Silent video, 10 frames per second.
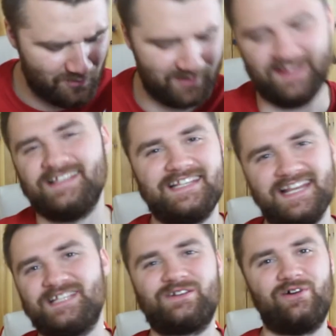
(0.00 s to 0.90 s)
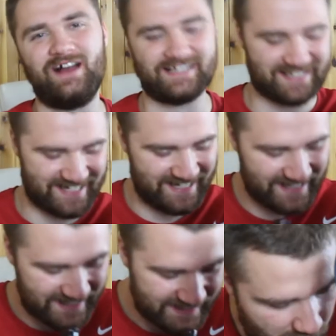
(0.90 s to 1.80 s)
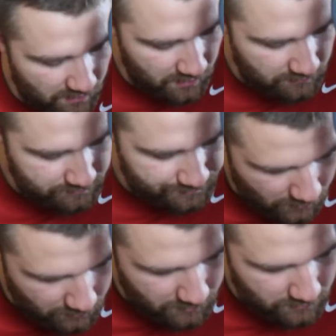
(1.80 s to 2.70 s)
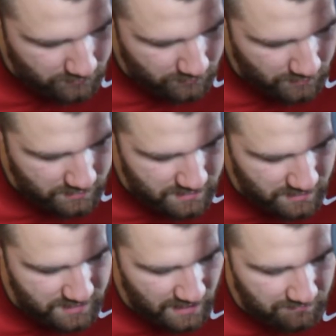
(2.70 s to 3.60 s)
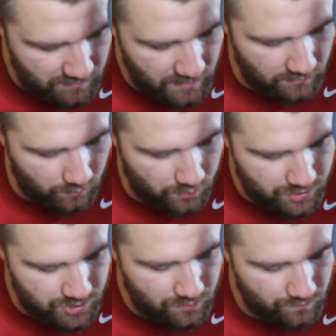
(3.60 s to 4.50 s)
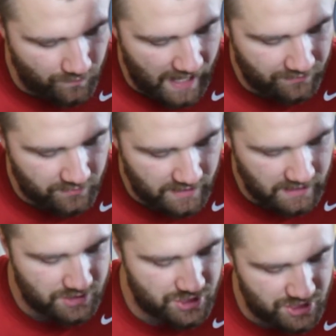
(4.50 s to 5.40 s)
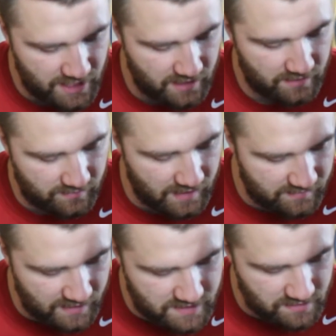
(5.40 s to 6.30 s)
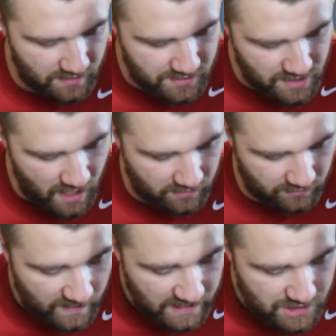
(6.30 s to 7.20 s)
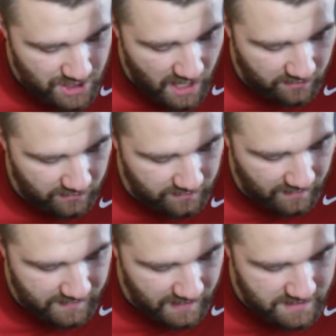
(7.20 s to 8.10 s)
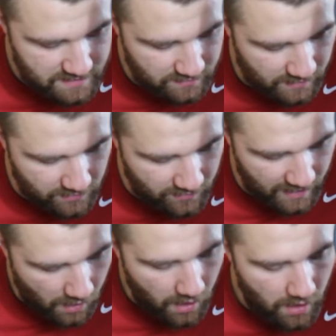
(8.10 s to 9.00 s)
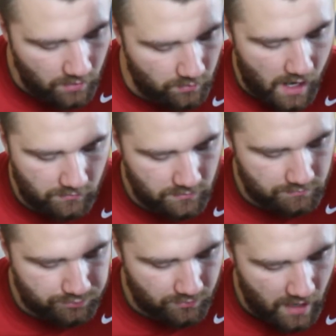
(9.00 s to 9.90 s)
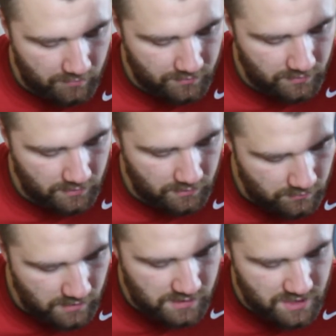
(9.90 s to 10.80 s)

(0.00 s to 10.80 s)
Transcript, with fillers: what is this question? Um, I would. It's the same thing. Would you rather eat shit that tasted like chocolate or eat chocolate that tasted like crap. Oh, I would probably eat